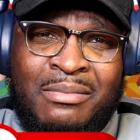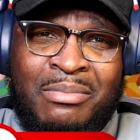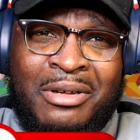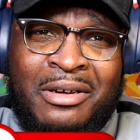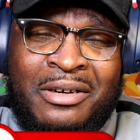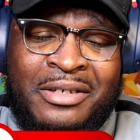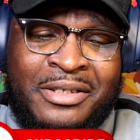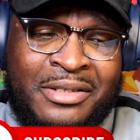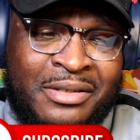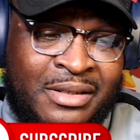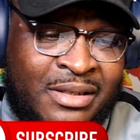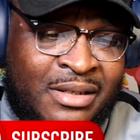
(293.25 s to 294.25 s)
Bars.
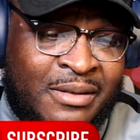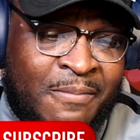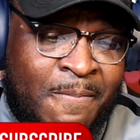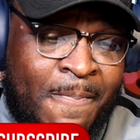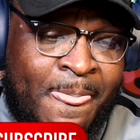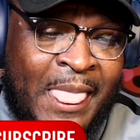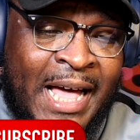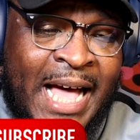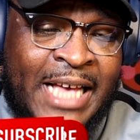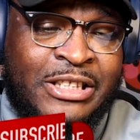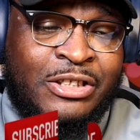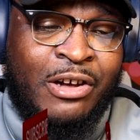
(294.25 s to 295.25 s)

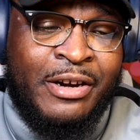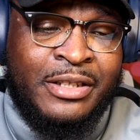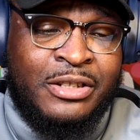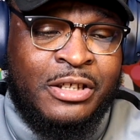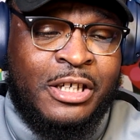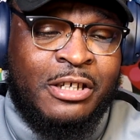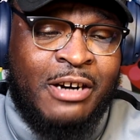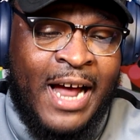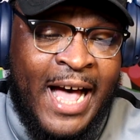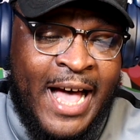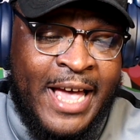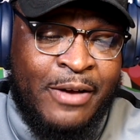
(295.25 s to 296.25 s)
I started to
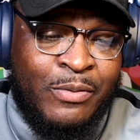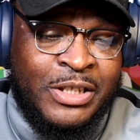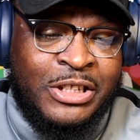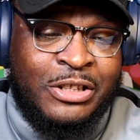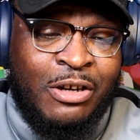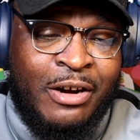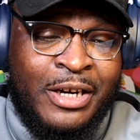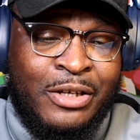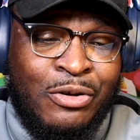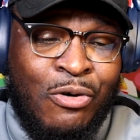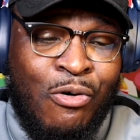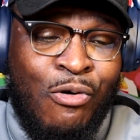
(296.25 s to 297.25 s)
cry, which
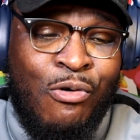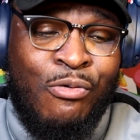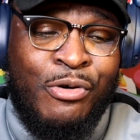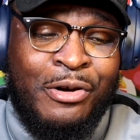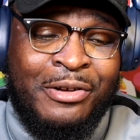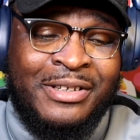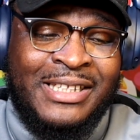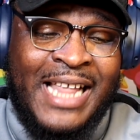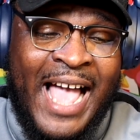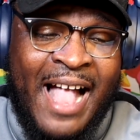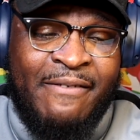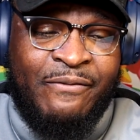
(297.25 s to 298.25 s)
started the whole world
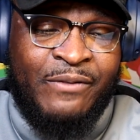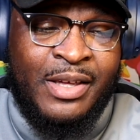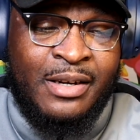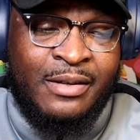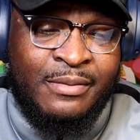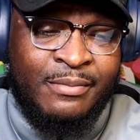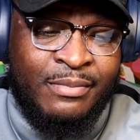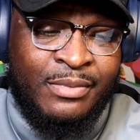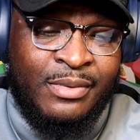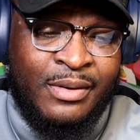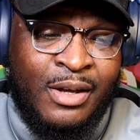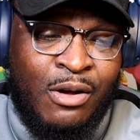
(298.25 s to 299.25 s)
laughing.
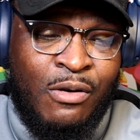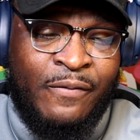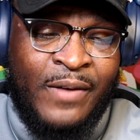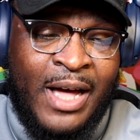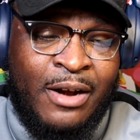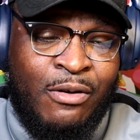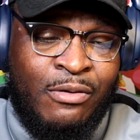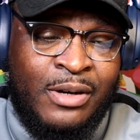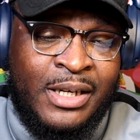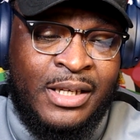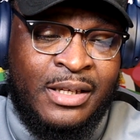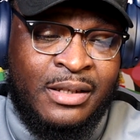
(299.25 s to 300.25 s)
Oh, if I'd
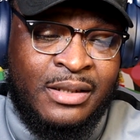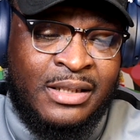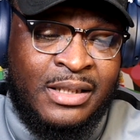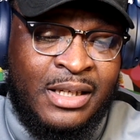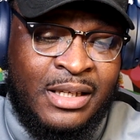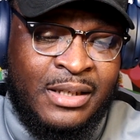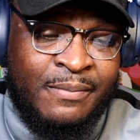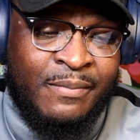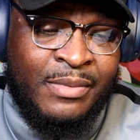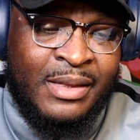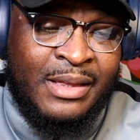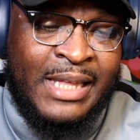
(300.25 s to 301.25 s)
only seen
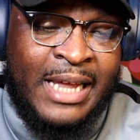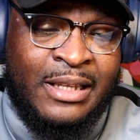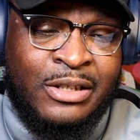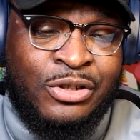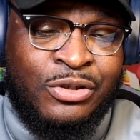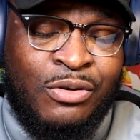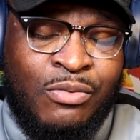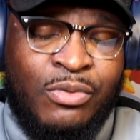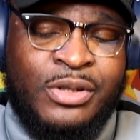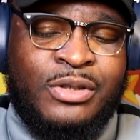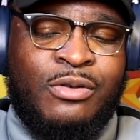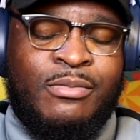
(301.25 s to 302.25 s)
that the joke
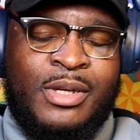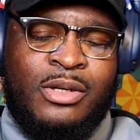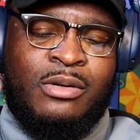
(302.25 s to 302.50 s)
was on me.